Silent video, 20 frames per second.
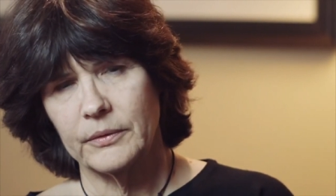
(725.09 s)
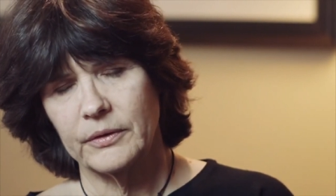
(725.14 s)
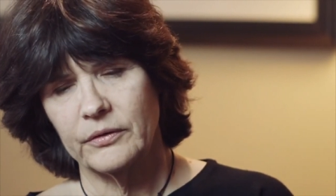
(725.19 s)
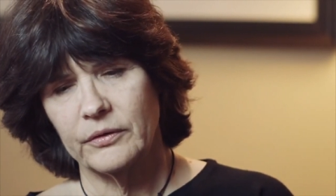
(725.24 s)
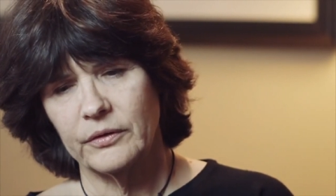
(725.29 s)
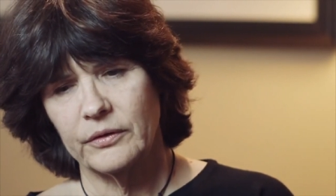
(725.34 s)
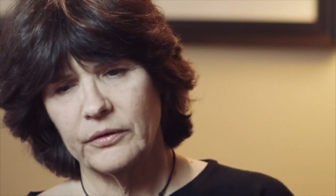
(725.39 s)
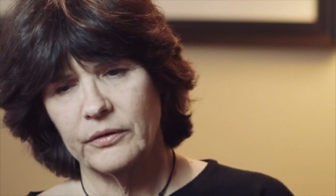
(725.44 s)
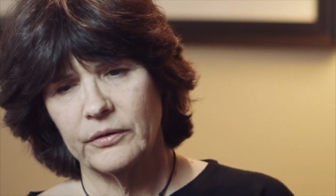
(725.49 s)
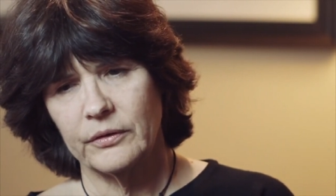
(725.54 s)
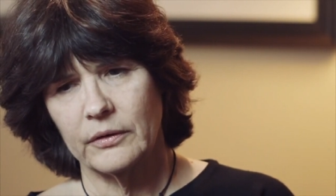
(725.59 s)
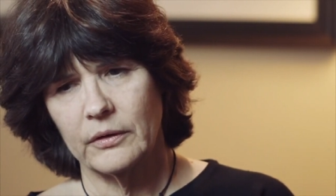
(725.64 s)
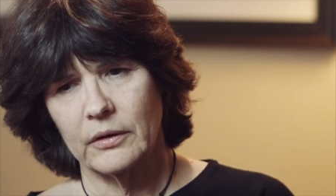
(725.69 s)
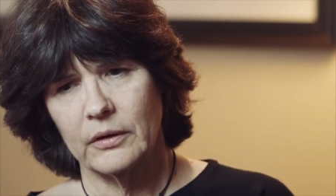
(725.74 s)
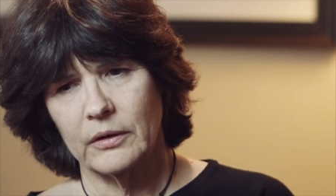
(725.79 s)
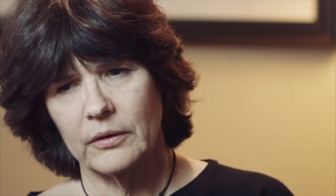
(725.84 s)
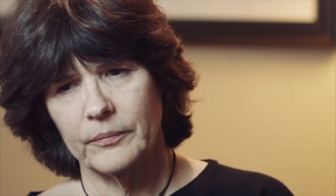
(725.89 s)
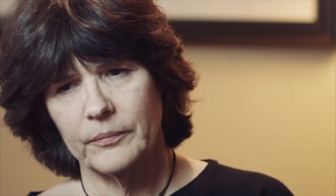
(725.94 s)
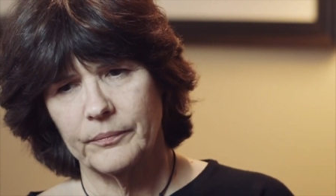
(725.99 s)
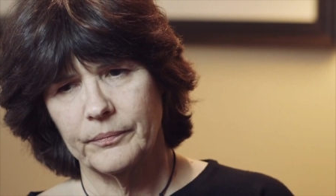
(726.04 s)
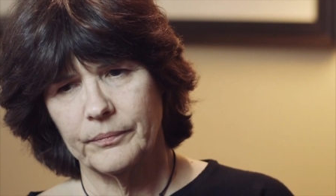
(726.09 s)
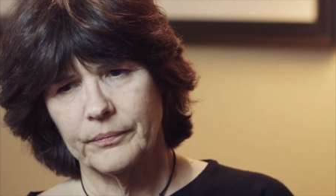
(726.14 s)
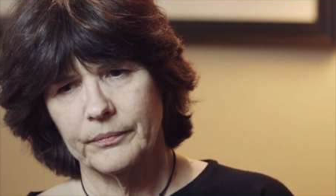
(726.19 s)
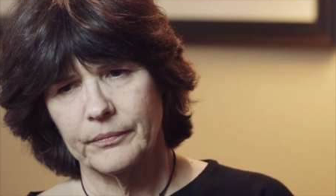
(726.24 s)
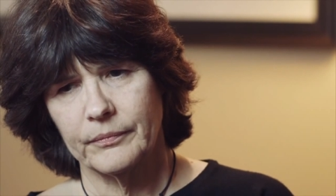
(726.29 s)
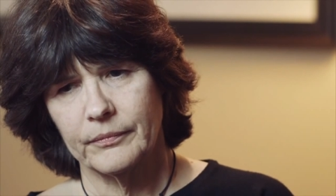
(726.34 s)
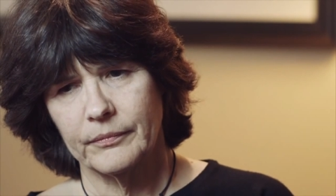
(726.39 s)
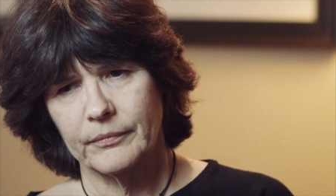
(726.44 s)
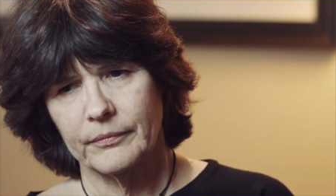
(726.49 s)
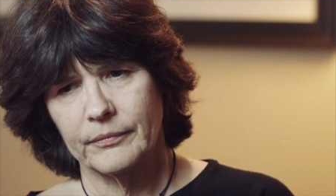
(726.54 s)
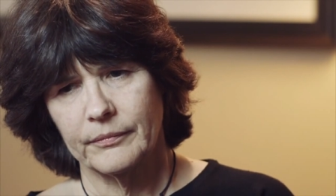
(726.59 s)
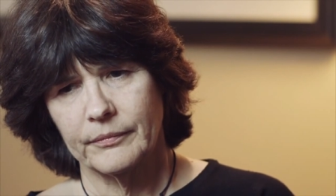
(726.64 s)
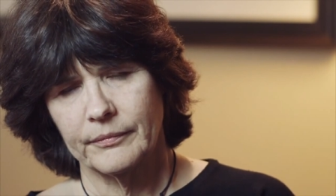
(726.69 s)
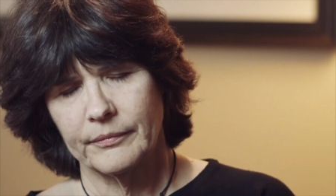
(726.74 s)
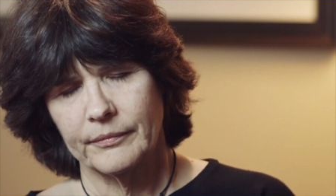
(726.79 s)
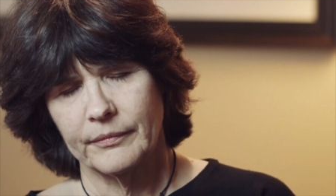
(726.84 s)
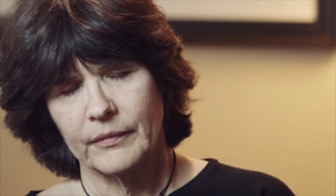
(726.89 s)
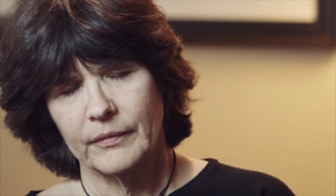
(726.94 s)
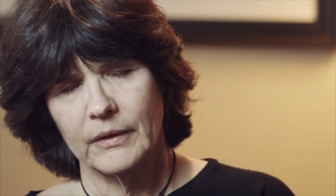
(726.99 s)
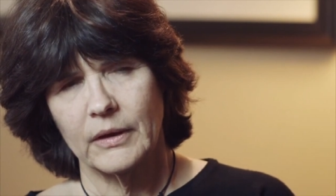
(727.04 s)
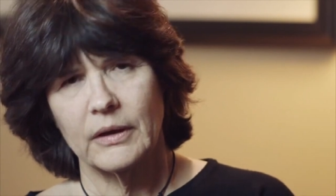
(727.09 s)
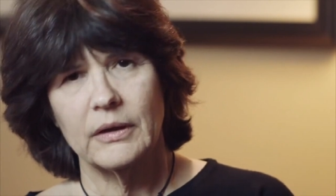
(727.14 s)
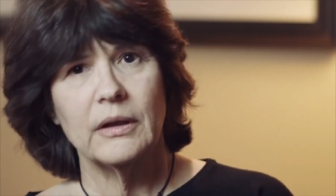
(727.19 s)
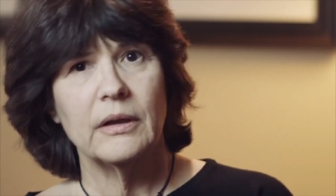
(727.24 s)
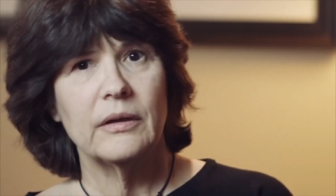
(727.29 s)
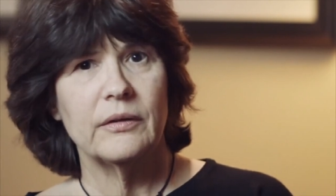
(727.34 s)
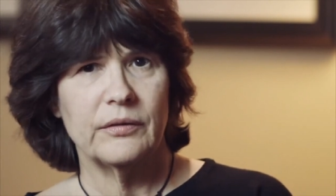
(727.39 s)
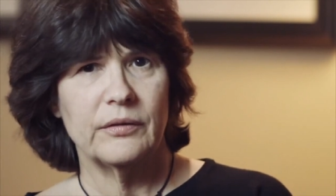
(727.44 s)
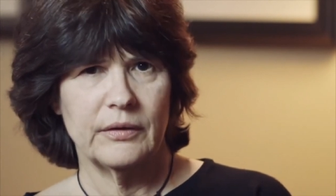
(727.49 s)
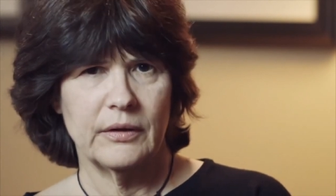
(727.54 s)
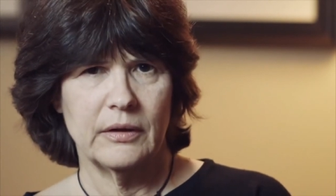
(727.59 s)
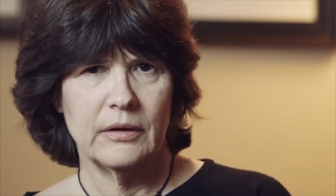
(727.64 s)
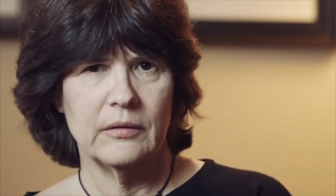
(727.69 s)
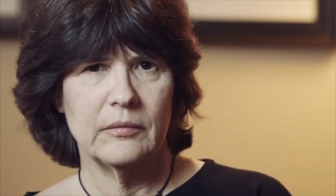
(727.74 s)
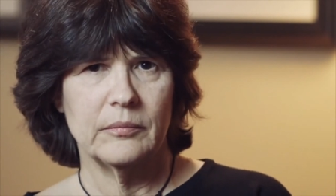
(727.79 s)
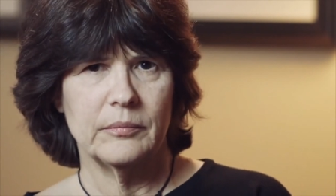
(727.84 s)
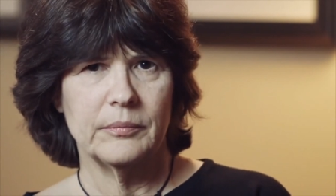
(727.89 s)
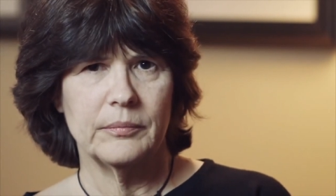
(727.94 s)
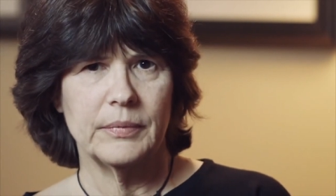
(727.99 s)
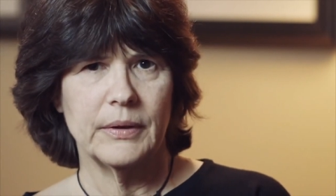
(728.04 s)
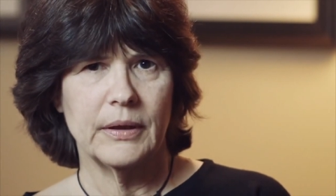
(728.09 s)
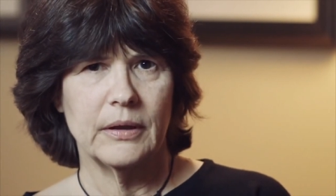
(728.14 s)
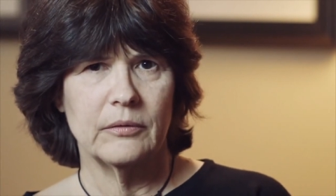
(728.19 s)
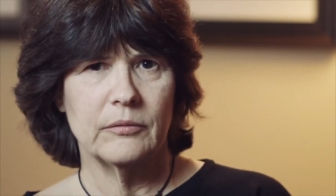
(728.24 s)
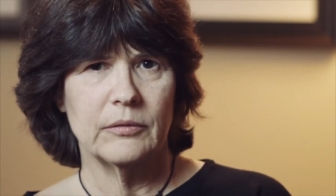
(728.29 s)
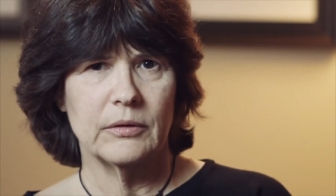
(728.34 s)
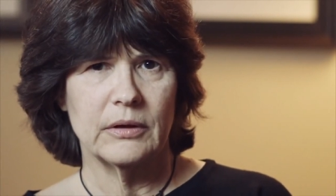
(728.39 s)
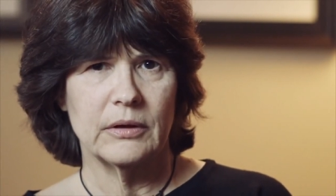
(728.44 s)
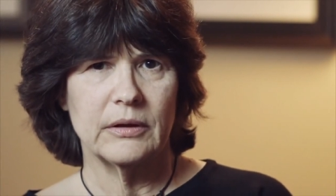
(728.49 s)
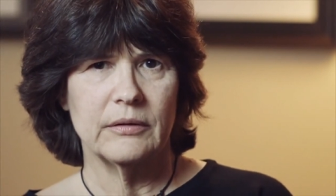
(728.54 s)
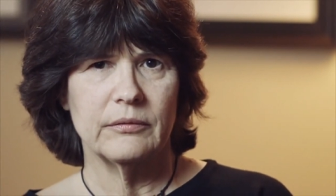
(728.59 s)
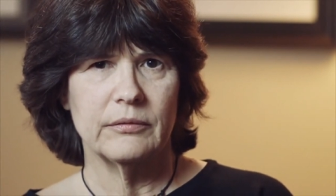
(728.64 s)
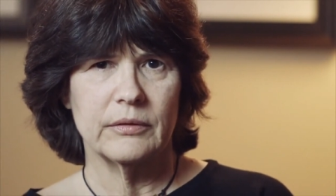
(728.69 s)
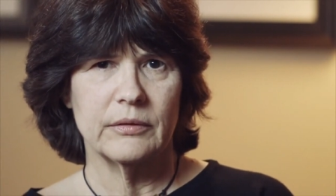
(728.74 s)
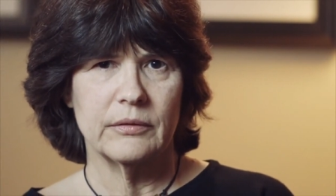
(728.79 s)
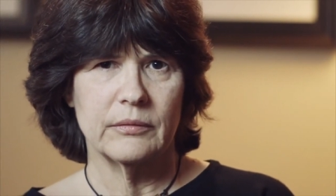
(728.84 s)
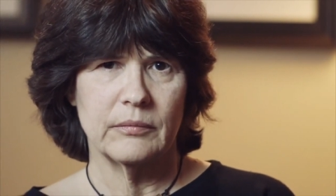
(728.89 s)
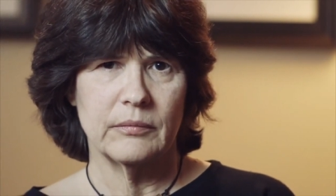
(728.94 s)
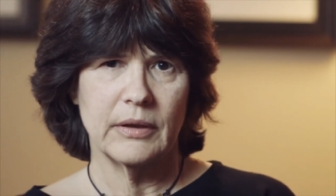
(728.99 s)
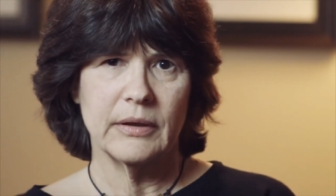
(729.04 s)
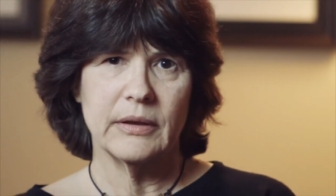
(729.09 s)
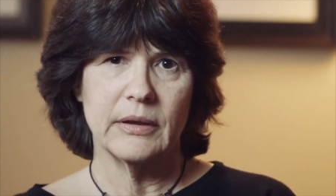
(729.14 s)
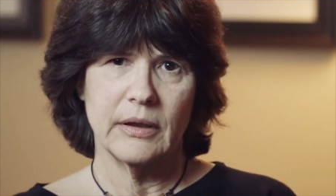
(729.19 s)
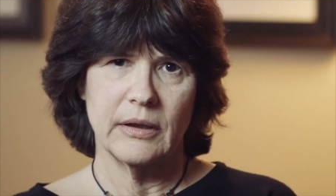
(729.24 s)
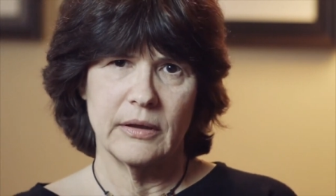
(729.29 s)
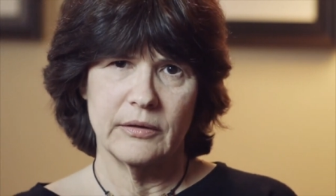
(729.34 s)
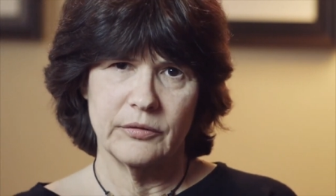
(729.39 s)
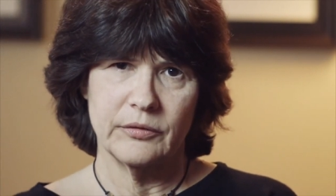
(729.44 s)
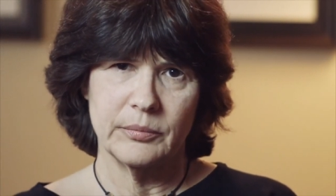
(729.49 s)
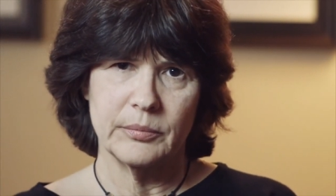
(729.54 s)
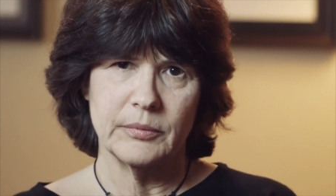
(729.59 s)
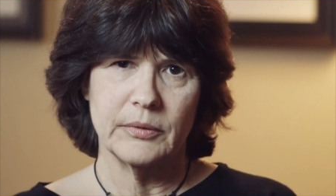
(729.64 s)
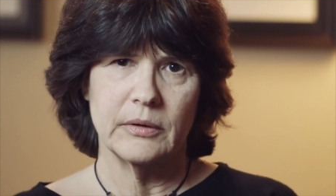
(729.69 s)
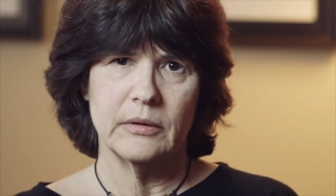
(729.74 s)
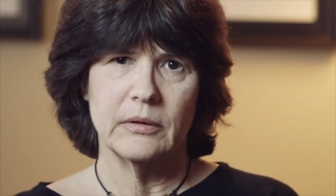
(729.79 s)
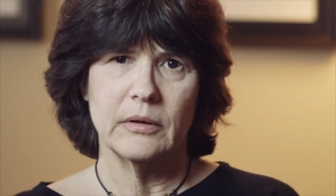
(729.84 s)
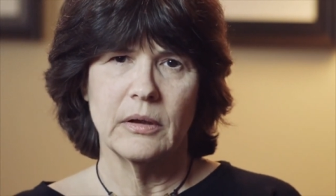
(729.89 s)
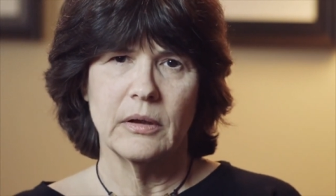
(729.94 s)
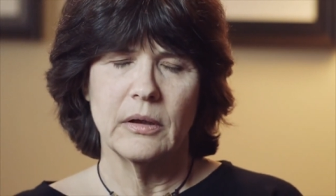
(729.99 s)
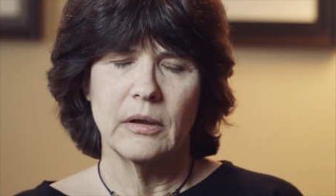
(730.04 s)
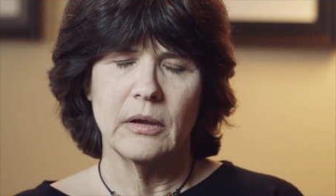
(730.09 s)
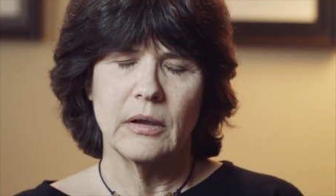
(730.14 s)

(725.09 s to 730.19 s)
which is an NSAID pain reliever, like aspirin.